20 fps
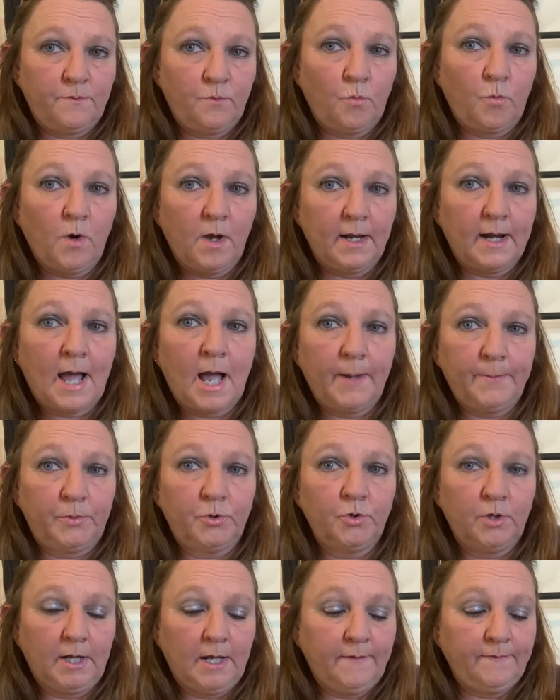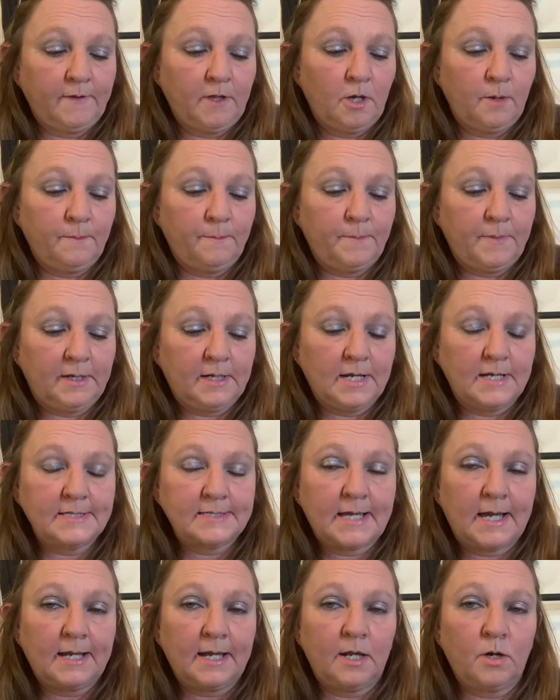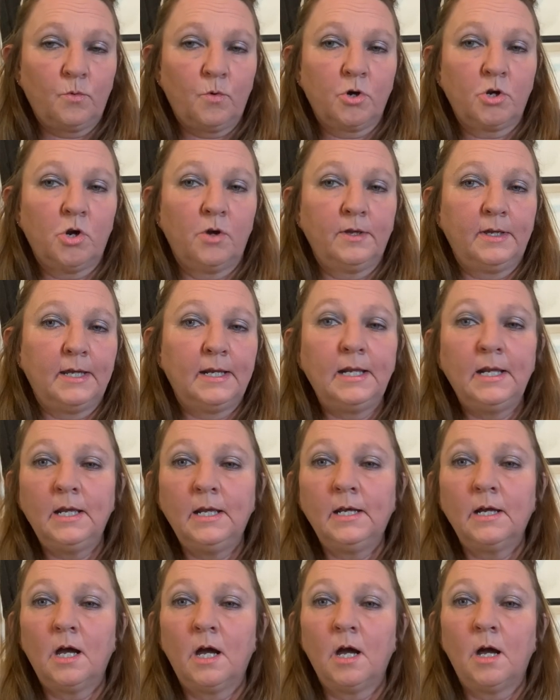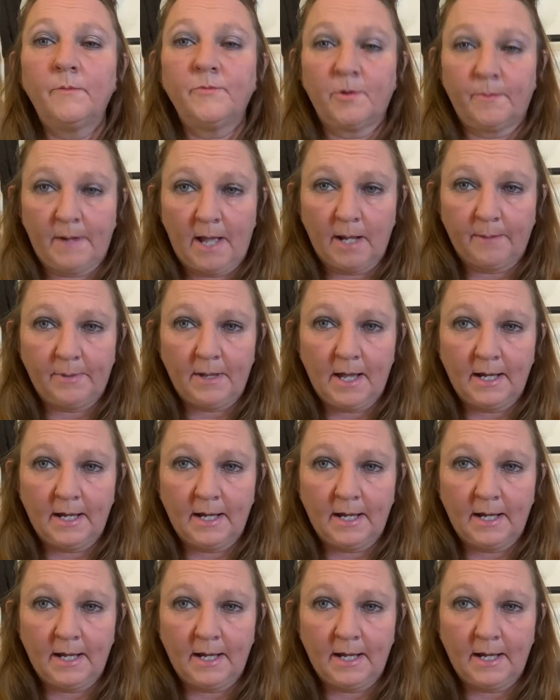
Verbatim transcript: what I put in them because I got to work on getting um, their backpack.